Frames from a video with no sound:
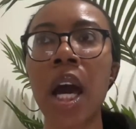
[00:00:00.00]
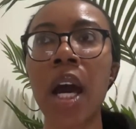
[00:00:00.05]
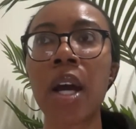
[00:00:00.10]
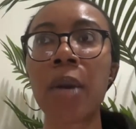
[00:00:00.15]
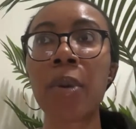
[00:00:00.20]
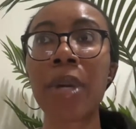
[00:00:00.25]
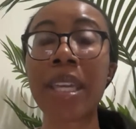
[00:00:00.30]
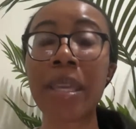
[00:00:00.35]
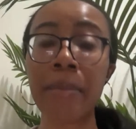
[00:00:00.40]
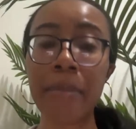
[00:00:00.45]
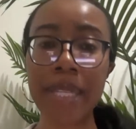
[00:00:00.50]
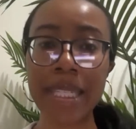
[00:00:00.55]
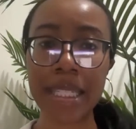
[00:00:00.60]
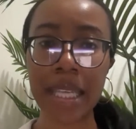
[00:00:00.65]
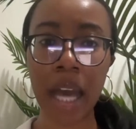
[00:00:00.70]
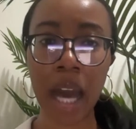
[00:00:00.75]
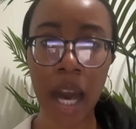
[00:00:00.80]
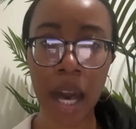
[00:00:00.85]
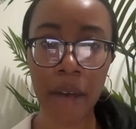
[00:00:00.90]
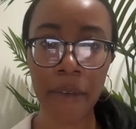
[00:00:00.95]
it can be
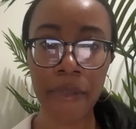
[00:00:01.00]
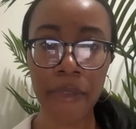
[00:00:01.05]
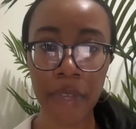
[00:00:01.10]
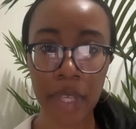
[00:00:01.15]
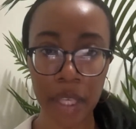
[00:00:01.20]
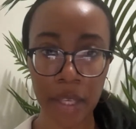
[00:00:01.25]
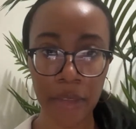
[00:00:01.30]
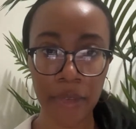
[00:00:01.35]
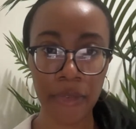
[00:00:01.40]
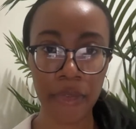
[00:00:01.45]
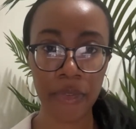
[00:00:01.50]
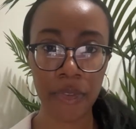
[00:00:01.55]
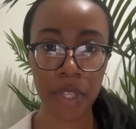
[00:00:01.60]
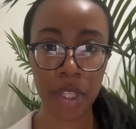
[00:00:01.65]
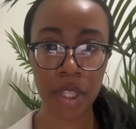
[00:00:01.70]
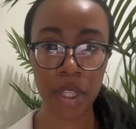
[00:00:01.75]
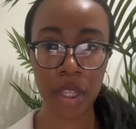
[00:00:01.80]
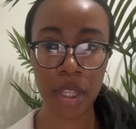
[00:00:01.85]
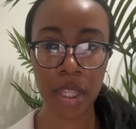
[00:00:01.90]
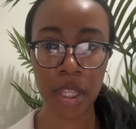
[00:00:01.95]
tough if
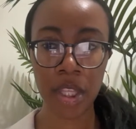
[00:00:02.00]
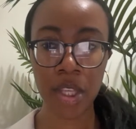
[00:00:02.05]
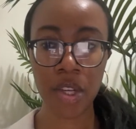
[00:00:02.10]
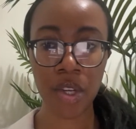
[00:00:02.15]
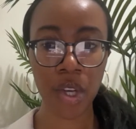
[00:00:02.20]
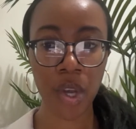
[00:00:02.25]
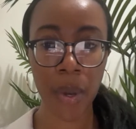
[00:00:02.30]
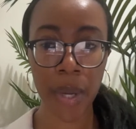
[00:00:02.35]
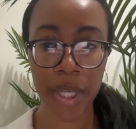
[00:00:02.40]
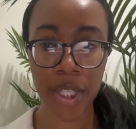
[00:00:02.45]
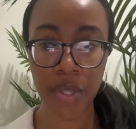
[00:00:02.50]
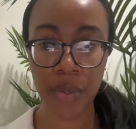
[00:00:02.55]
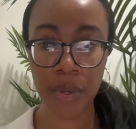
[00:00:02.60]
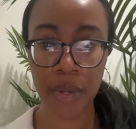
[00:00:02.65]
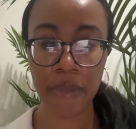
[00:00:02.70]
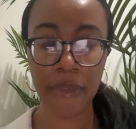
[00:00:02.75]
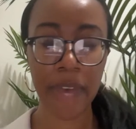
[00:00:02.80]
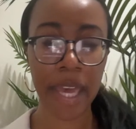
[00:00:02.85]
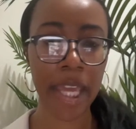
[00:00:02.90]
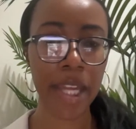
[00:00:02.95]
you're going to an
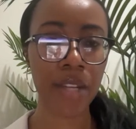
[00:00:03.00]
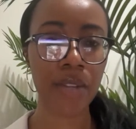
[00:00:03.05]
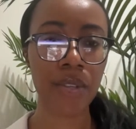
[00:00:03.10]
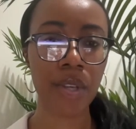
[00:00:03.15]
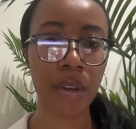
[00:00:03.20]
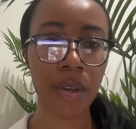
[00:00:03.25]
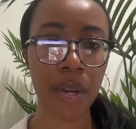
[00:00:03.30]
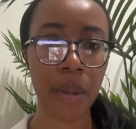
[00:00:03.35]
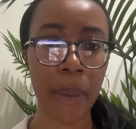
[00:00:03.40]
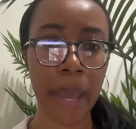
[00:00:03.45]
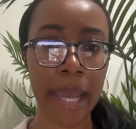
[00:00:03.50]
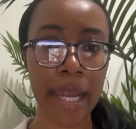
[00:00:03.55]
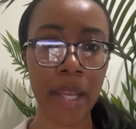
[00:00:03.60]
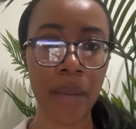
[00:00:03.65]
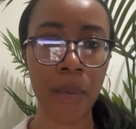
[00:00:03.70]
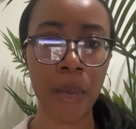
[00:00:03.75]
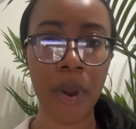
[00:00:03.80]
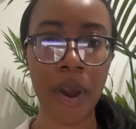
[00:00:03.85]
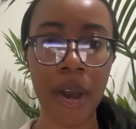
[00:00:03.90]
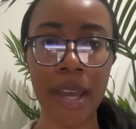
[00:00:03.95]
event and you don't know
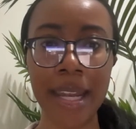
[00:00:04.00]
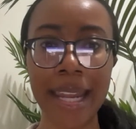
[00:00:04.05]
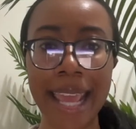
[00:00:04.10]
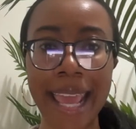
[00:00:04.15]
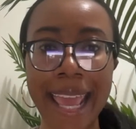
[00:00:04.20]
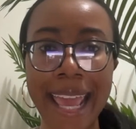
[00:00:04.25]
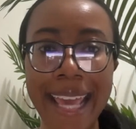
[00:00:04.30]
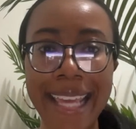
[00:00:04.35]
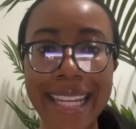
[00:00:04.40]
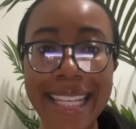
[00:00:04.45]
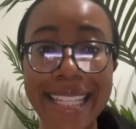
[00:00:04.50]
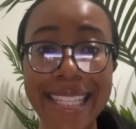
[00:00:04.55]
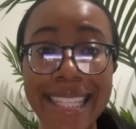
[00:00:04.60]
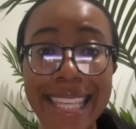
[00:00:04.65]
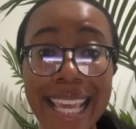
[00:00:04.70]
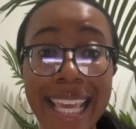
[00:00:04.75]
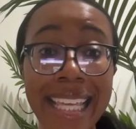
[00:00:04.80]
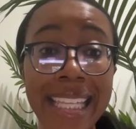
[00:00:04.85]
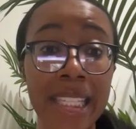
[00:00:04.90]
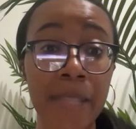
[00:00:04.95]
anyone and it's
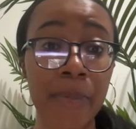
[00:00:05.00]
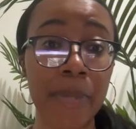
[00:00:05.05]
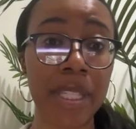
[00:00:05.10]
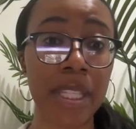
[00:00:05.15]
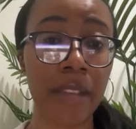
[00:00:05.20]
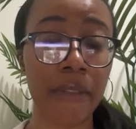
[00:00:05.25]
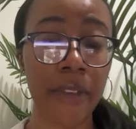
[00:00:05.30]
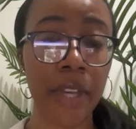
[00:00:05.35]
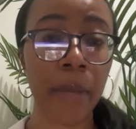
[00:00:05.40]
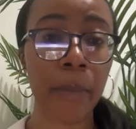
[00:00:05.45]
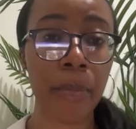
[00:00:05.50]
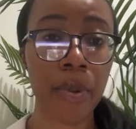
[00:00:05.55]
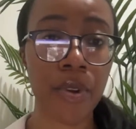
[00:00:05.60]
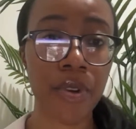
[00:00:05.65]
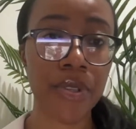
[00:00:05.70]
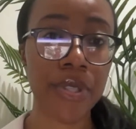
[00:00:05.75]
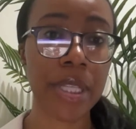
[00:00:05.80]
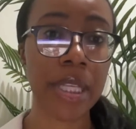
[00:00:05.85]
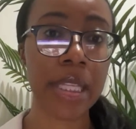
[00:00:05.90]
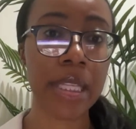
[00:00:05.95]
a specific
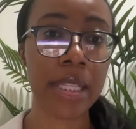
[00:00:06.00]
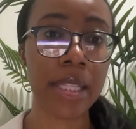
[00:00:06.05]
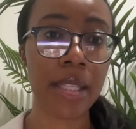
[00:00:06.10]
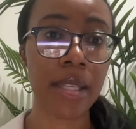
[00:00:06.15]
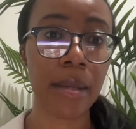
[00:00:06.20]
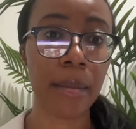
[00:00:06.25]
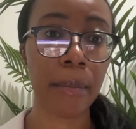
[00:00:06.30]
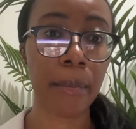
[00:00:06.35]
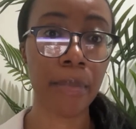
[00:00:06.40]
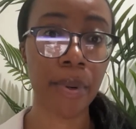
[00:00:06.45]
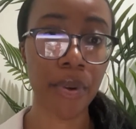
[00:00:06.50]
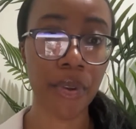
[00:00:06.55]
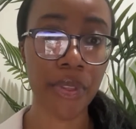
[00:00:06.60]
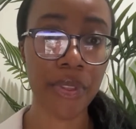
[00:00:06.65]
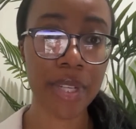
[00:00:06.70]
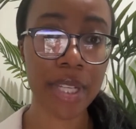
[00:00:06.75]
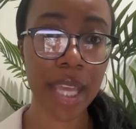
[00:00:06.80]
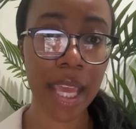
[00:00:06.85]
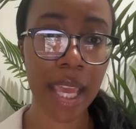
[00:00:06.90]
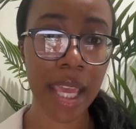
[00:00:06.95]
person's
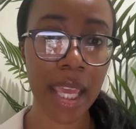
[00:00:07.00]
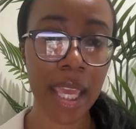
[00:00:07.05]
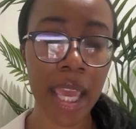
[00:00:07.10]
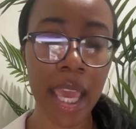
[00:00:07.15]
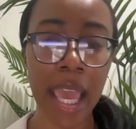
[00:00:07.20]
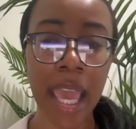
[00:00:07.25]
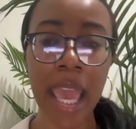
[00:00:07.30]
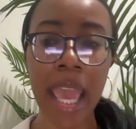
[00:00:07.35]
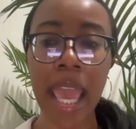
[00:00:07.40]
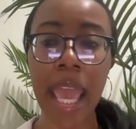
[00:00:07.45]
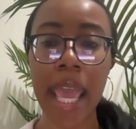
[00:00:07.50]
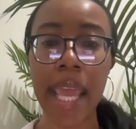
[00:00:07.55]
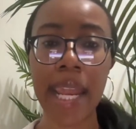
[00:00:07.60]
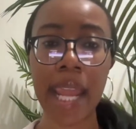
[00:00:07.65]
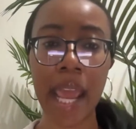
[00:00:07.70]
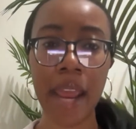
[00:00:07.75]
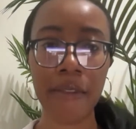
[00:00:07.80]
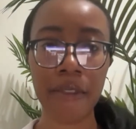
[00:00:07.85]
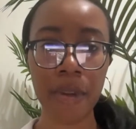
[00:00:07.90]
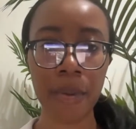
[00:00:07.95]
birthday and
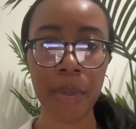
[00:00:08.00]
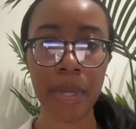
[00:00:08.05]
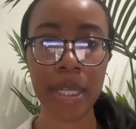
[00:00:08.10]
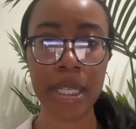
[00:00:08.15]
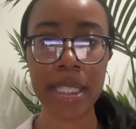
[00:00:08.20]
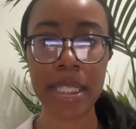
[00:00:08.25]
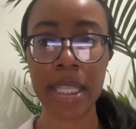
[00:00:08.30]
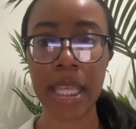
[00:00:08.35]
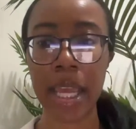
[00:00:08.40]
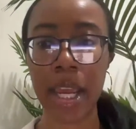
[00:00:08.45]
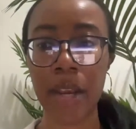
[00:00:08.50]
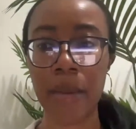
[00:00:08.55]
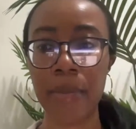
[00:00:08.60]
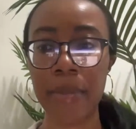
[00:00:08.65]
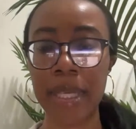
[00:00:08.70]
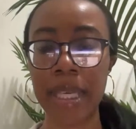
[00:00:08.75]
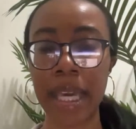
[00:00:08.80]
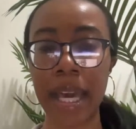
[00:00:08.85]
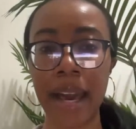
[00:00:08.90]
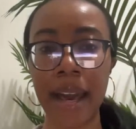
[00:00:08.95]
everyone is there
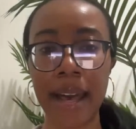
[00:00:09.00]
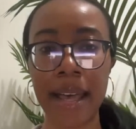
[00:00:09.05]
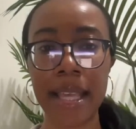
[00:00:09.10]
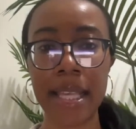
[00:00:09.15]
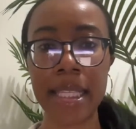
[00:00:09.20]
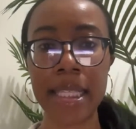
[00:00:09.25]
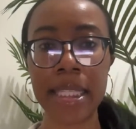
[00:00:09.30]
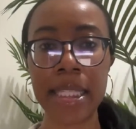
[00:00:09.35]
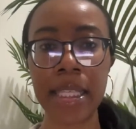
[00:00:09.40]
because